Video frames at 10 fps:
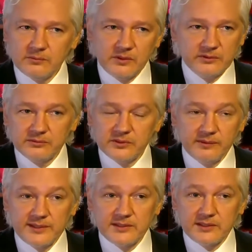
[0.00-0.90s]
Well, the
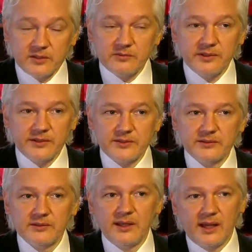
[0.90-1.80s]
reason is
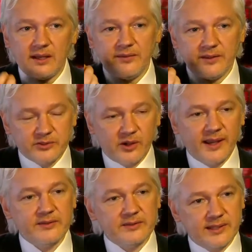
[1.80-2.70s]
obvious. They're
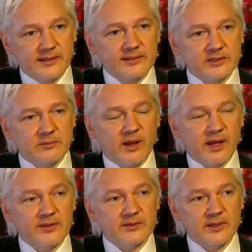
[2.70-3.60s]
trying to
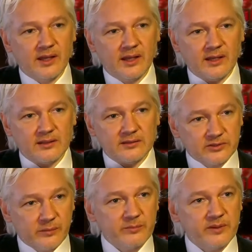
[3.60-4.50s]
delegitimize
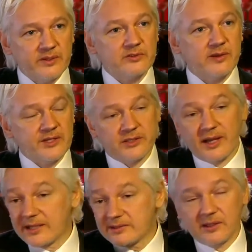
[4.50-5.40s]
Trump administration
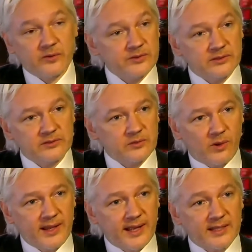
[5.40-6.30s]
as it goes into the
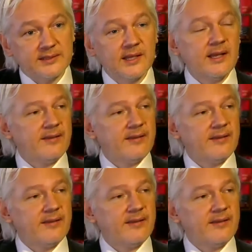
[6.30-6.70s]
White House.